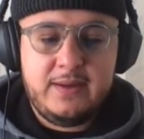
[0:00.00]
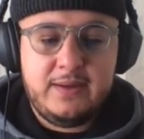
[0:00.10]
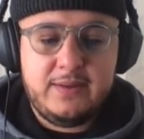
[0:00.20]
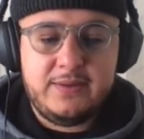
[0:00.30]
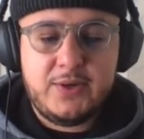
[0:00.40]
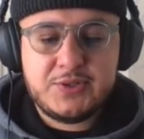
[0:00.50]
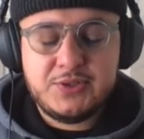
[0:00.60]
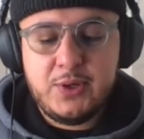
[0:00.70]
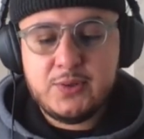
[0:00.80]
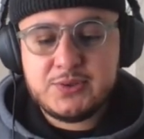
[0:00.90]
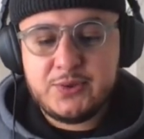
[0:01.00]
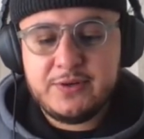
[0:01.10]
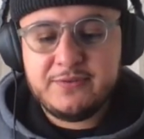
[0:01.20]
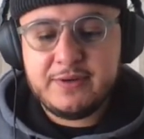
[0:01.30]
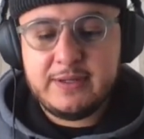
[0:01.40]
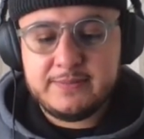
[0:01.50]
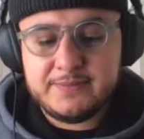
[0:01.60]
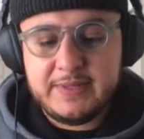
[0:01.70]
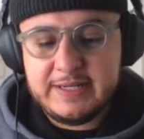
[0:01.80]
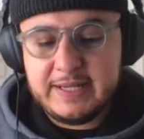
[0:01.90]
there's no sort of
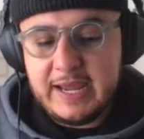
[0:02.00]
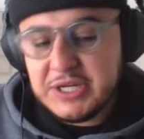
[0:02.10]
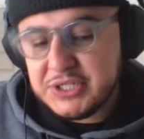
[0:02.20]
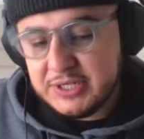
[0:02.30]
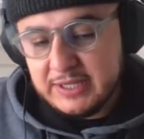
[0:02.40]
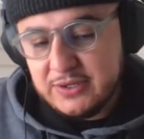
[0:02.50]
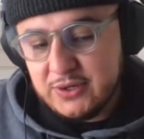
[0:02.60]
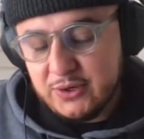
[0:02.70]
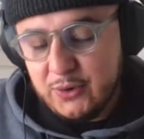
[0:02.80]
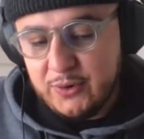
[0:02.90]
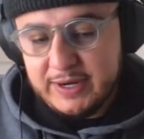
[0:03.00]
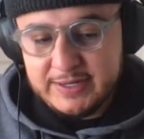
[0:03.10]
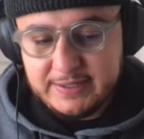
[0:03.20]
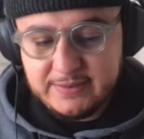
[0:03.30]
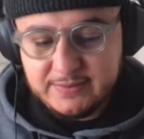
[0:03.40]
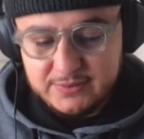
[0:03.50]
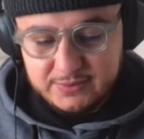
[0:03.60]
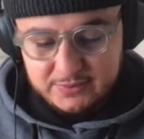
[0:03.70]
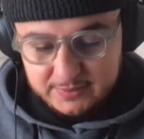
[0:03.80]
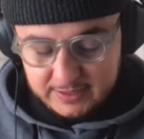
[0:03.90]
indication that you could go ahead and
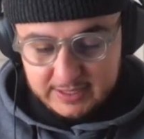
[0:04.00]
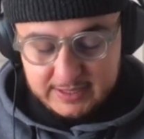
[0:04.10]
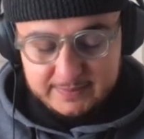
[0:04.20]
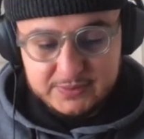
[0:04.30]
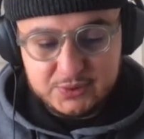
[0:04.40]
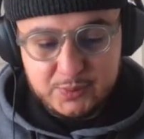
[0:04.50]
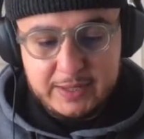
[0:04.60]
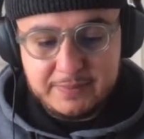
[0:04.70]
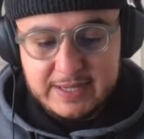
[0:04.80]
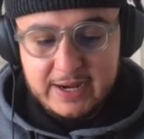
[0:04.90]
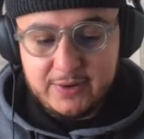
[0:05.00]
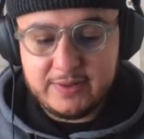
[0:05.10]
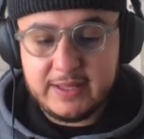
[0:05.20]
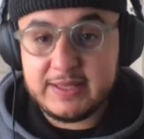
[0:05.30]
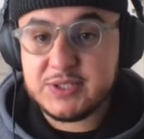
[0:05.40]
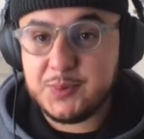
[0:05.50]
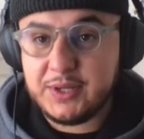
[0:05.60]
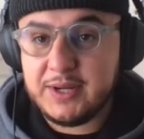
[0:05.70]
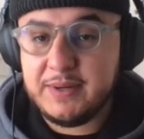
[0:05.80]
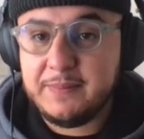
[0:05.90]
swipe down and that this would
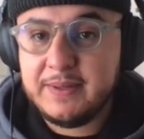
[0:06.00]
come up.